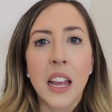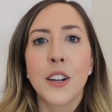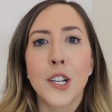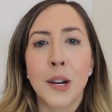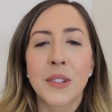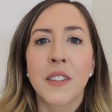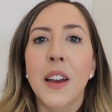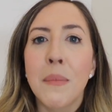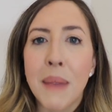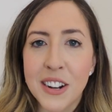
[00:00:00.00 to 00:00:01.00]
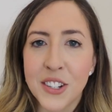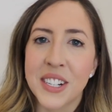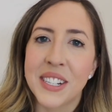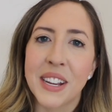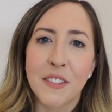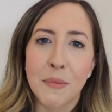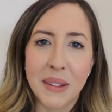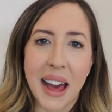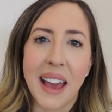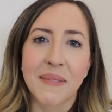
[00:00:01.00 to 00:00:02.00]
in terms of imaginative
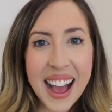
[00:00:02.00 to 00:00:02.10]
play.